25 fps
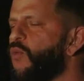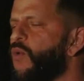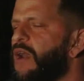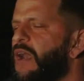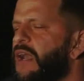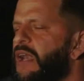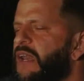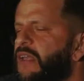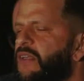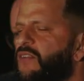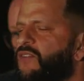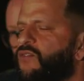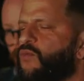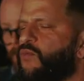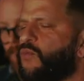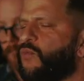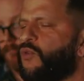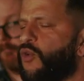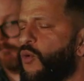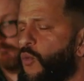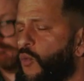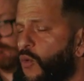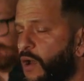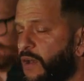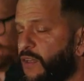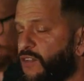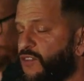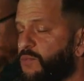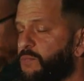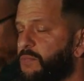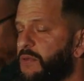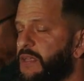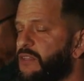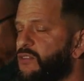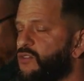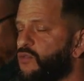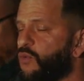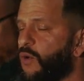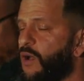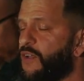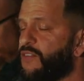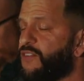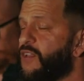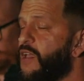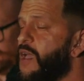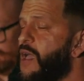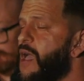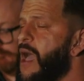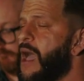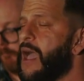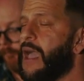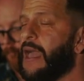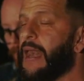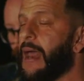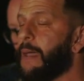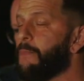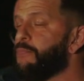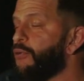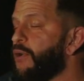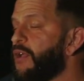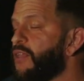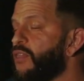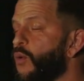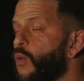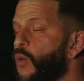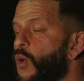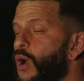what it is you want to speak to us. And I pray that